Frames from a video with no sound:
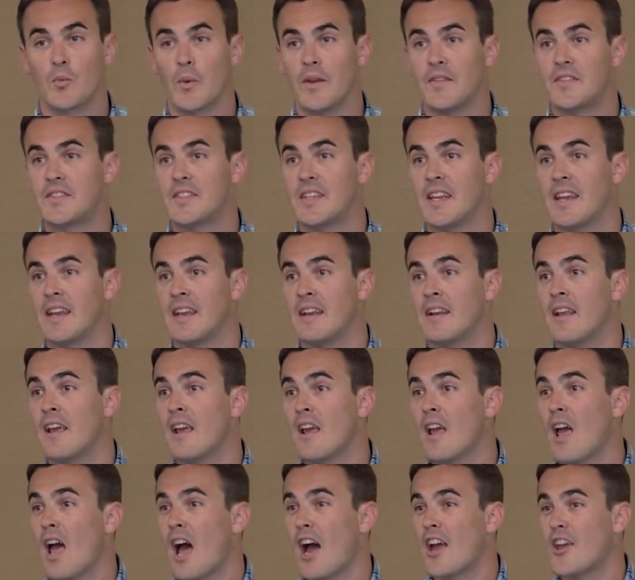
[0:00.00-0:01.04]
We've seen
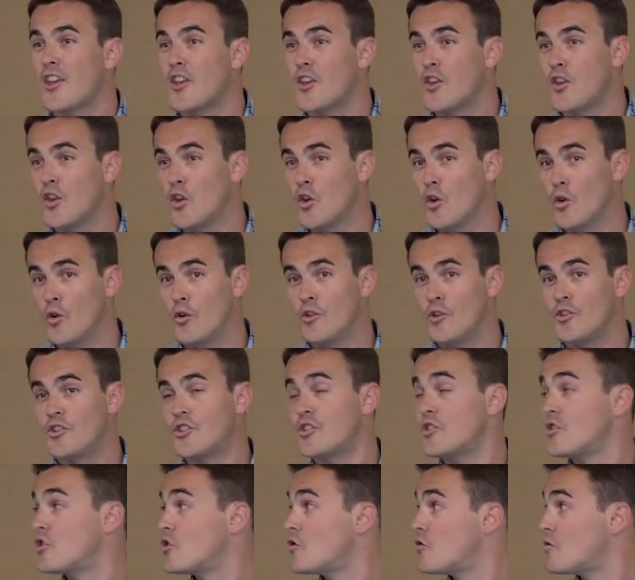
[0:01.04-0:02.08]
a huge